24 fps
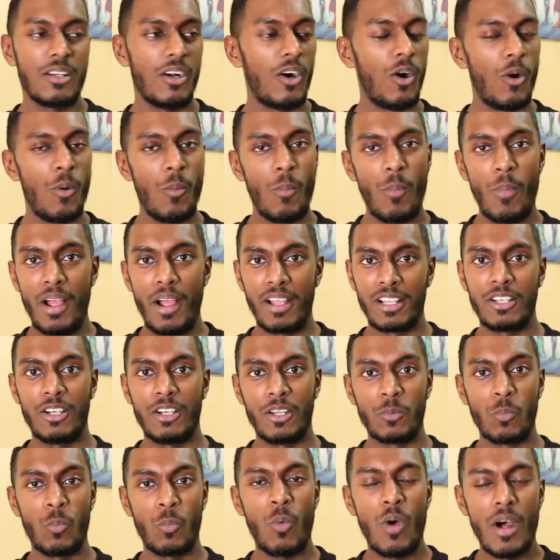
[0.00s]
Oh my
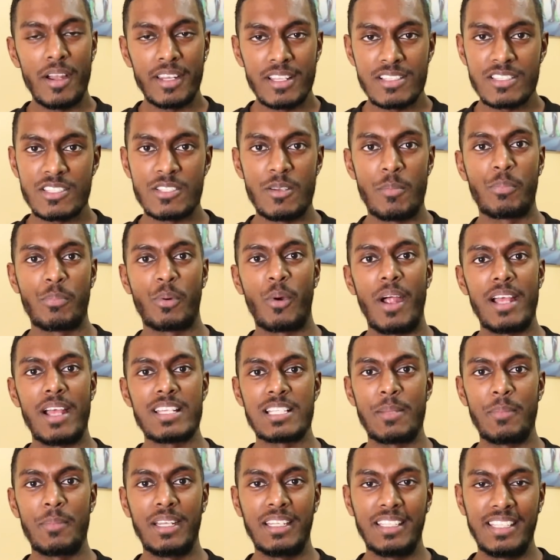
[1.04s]
god, what a
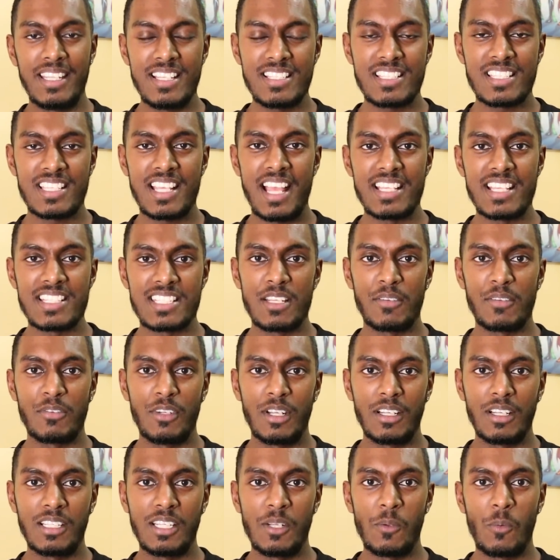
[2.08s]
surprise. I mean, this guy is
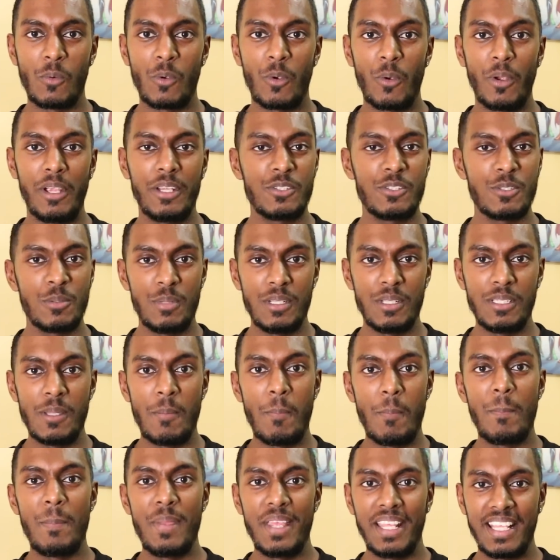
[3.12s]
definitely going to be the
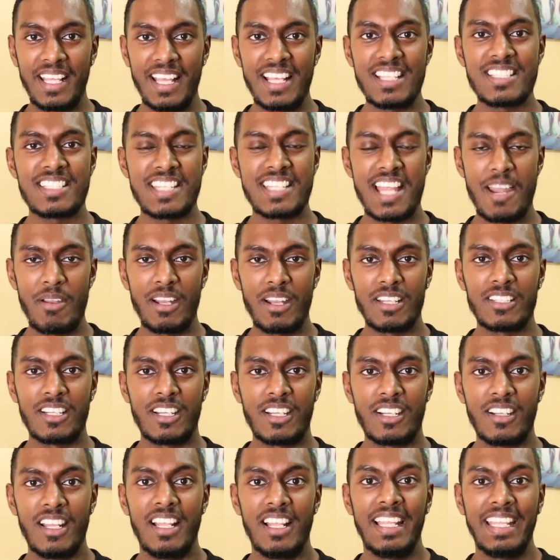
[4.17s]
biggest
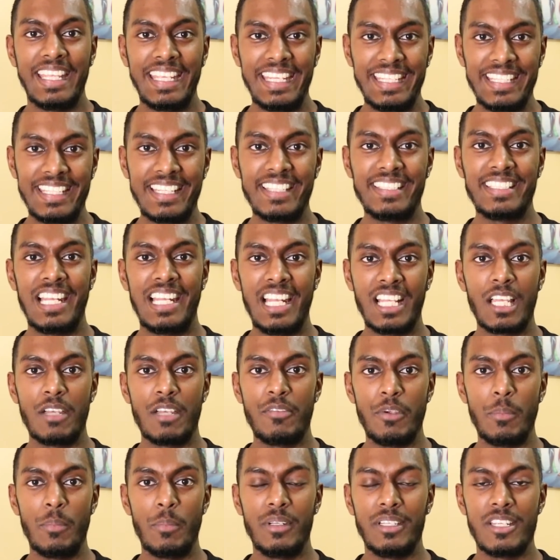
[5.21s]
director in the Telugu
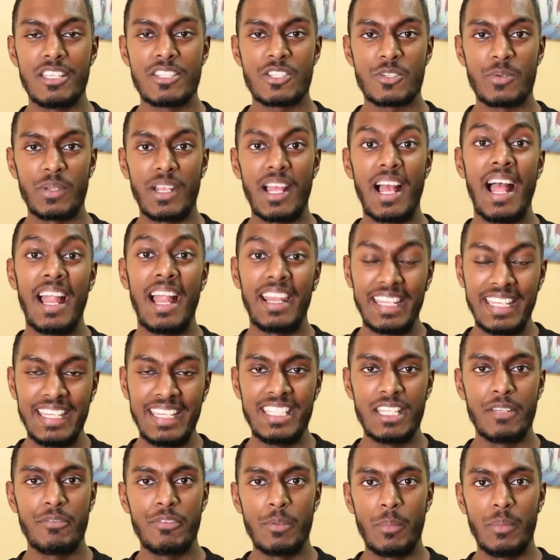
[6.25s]
film industry and
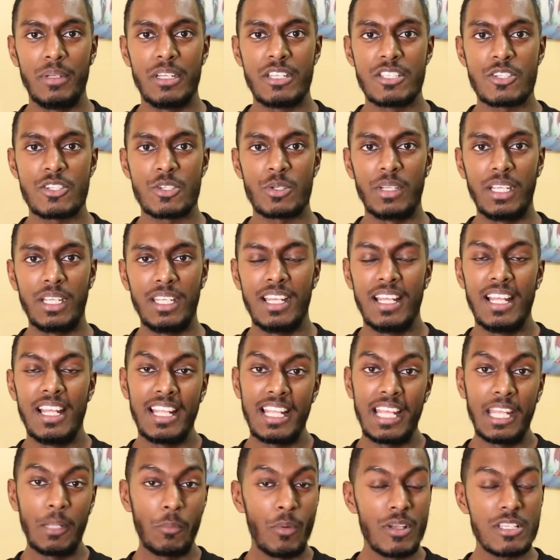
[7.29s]
Indian film industry.
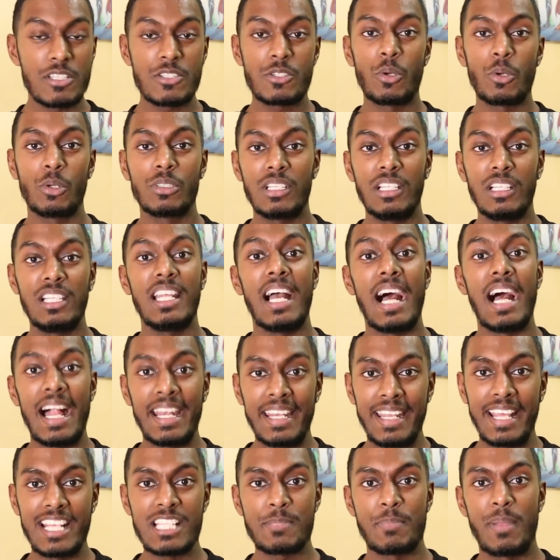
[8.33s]
It was totally
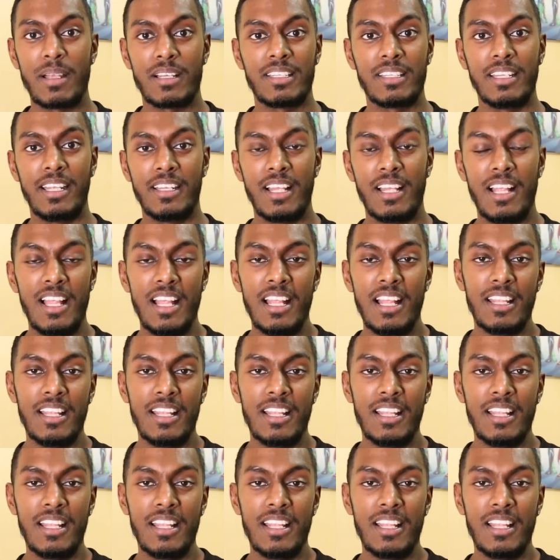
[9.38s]
unexpected.